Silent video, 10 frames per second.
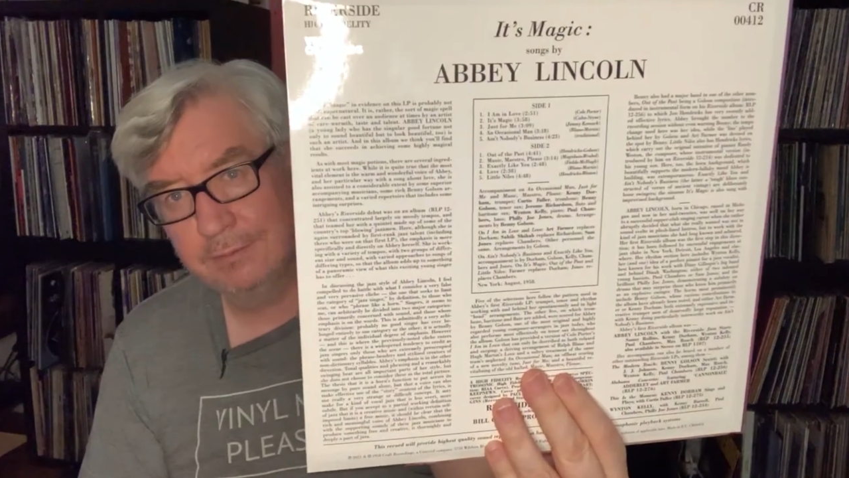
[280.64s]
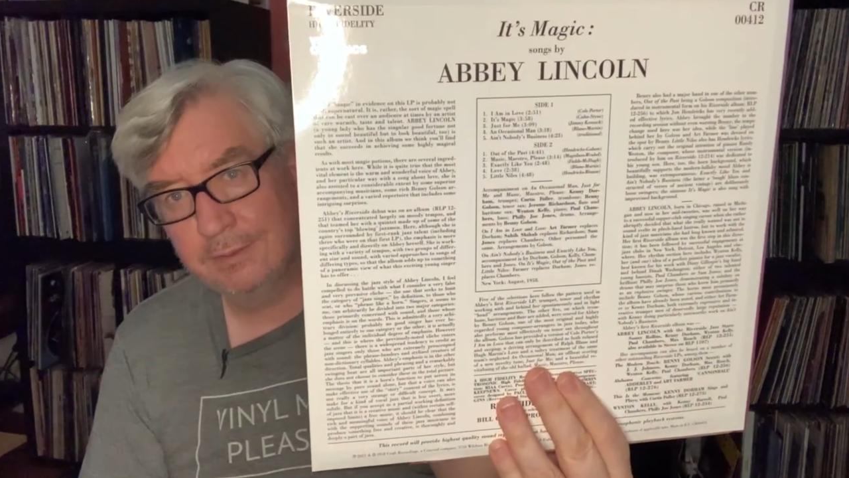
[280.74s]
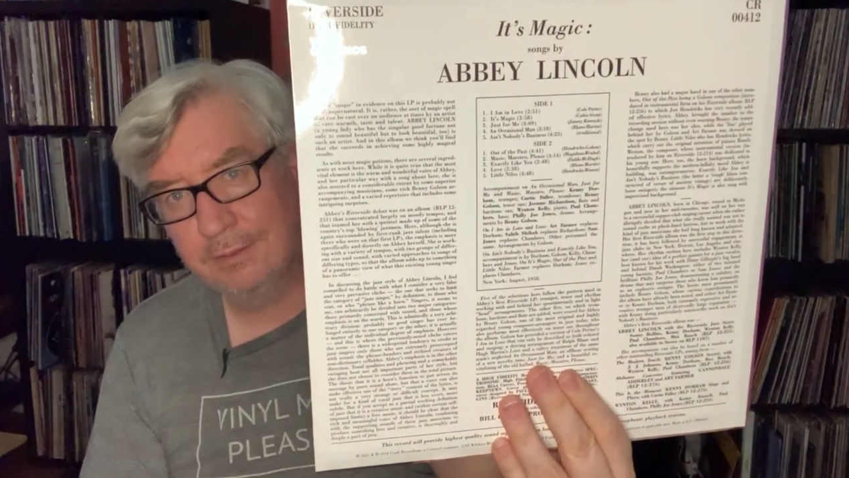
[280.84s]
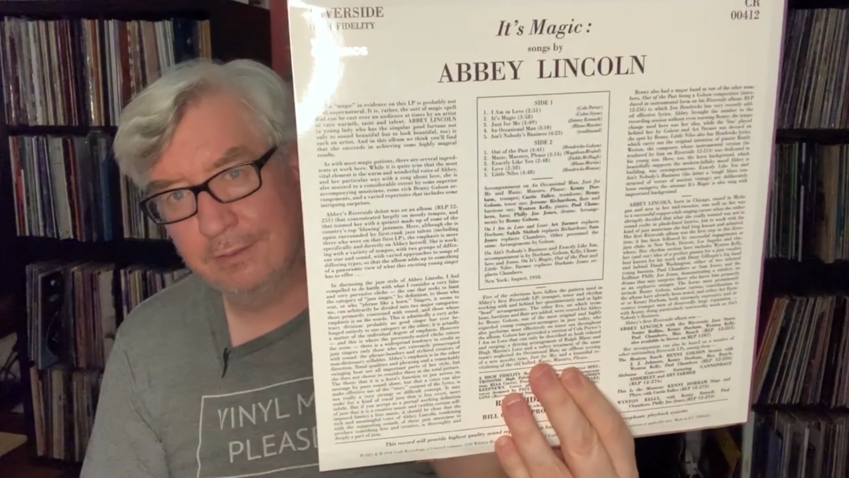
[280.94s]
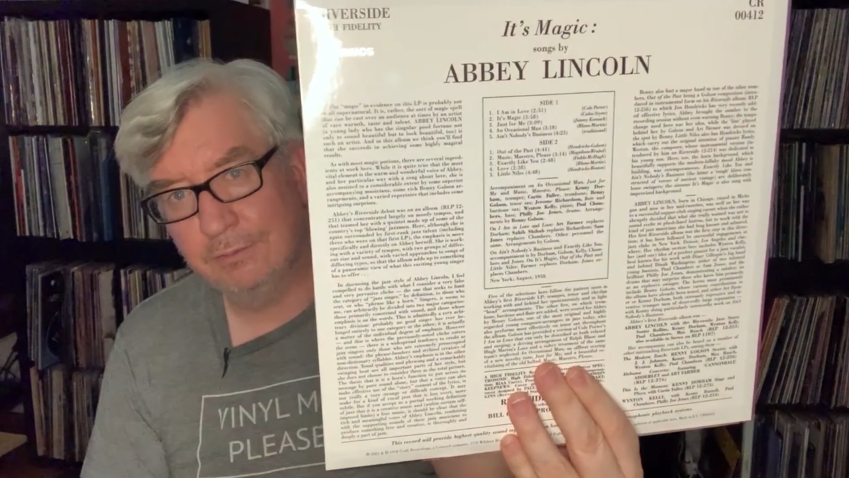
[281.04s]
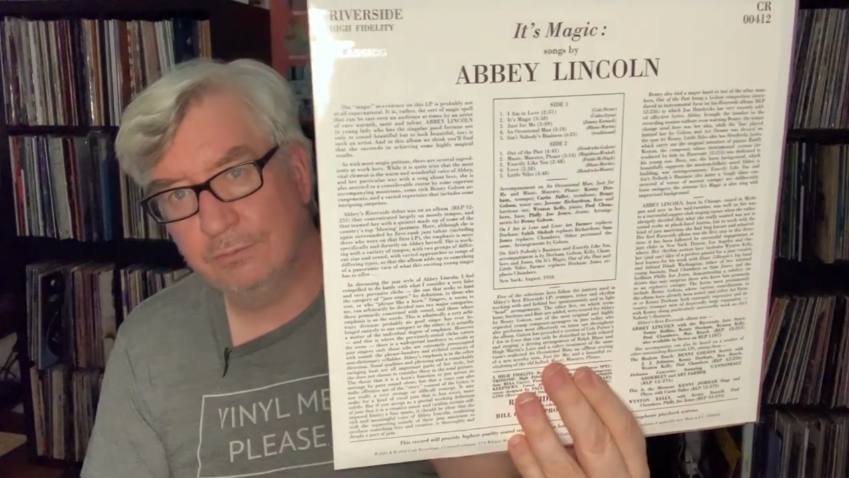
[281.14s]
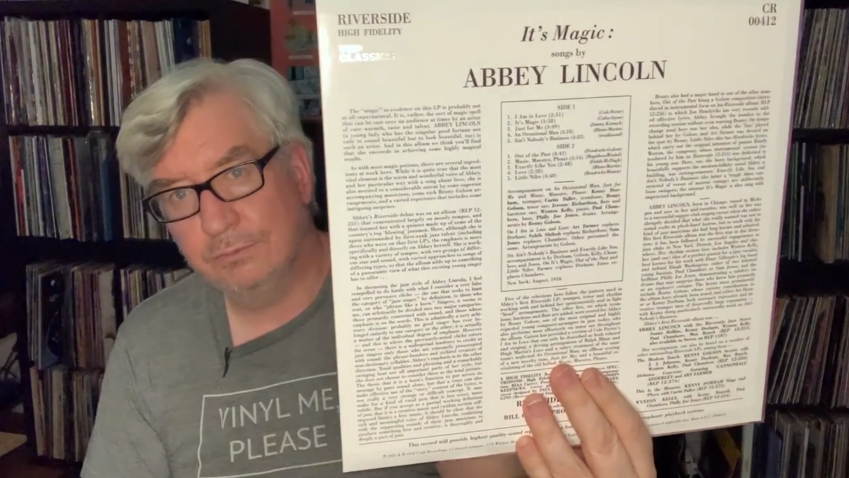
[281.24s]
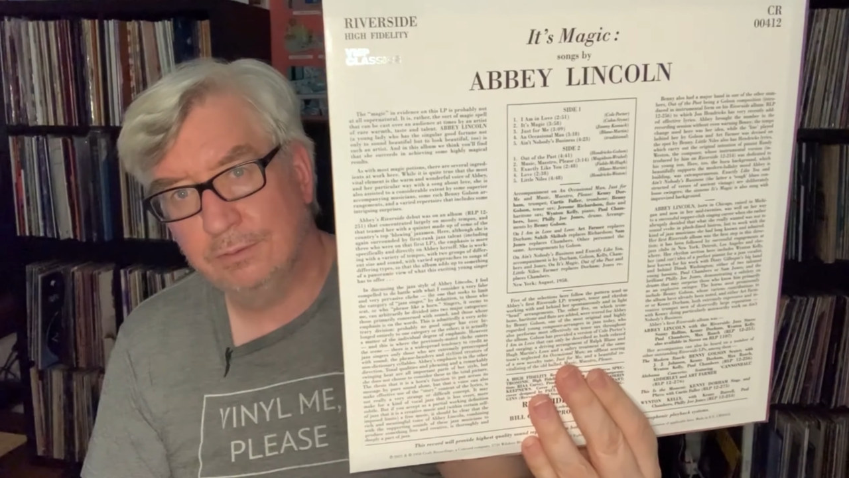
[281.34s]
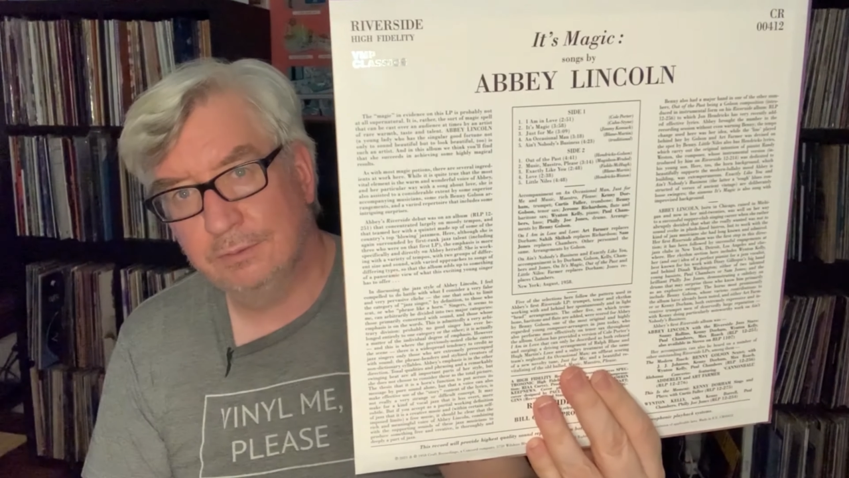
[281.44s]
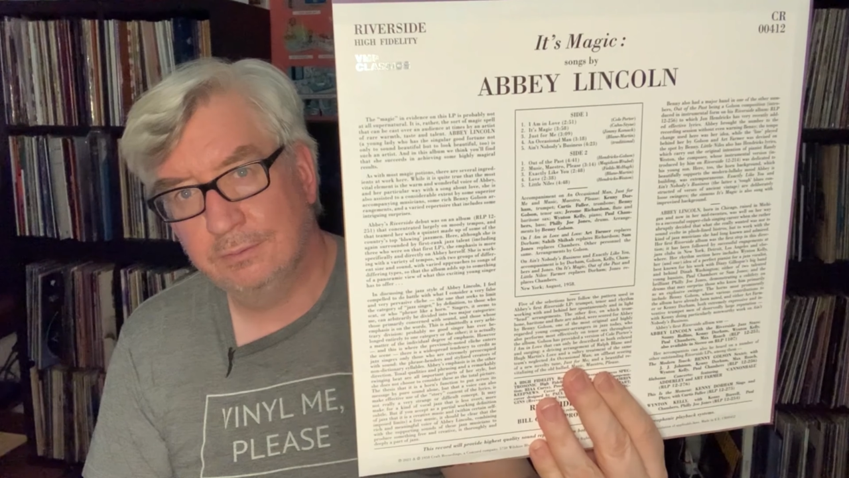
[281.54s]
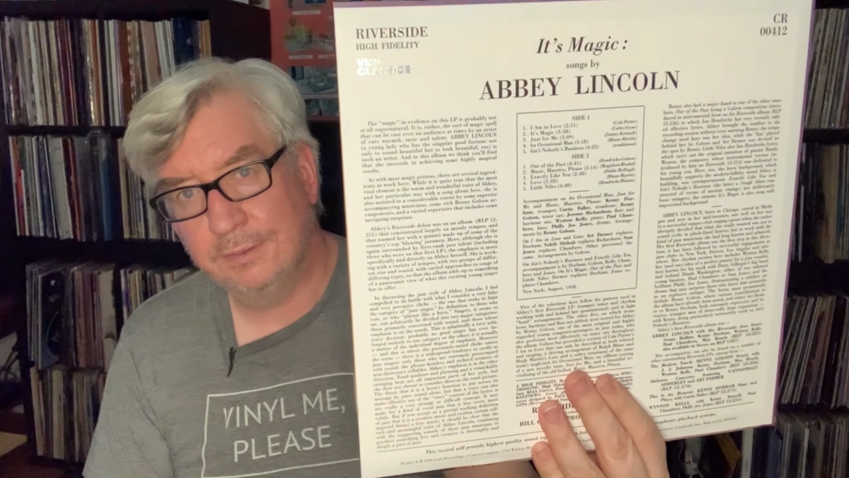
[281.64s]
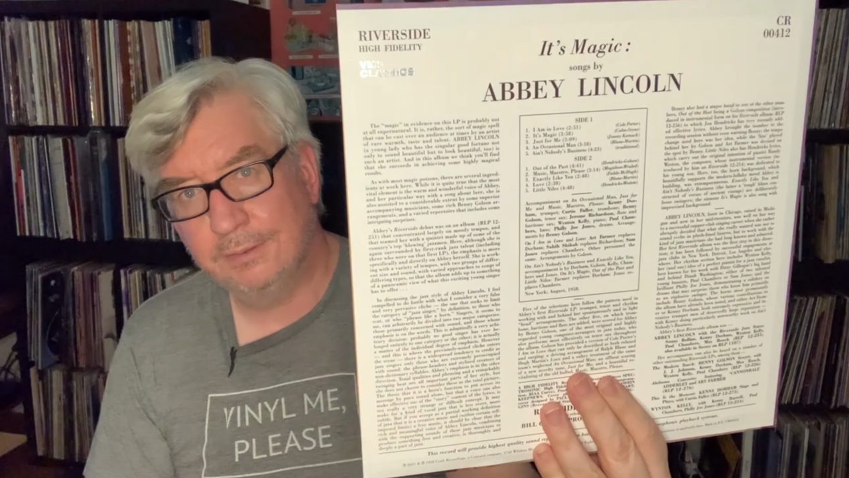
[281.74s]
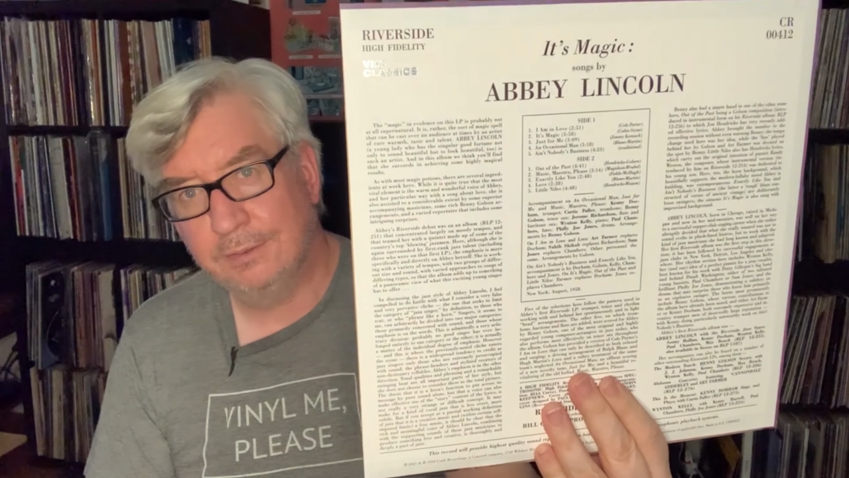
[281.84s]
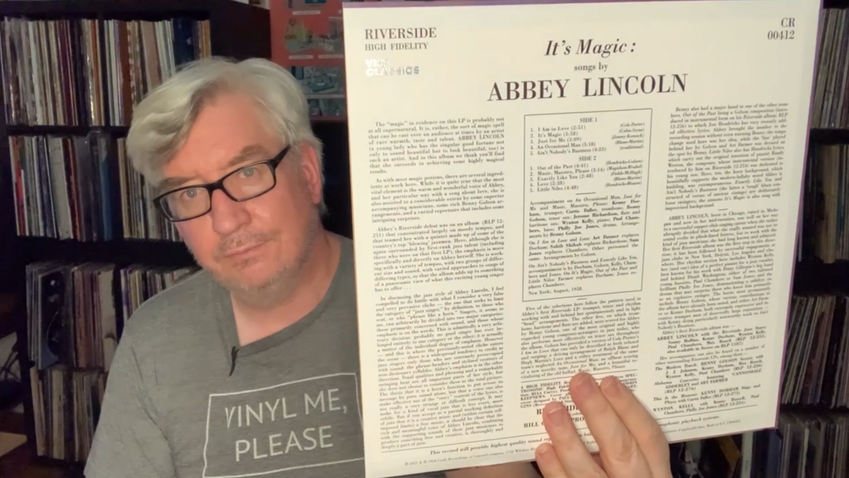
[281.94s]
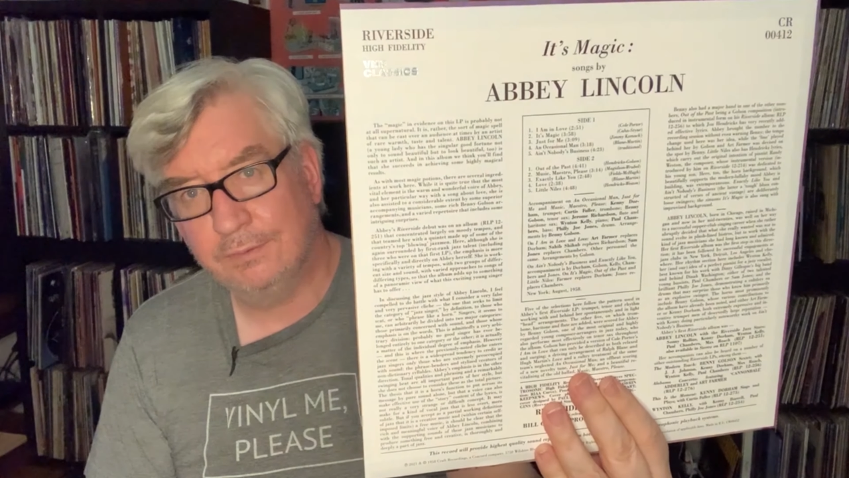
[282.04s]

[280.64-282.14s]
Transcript: It looks like the old nineteen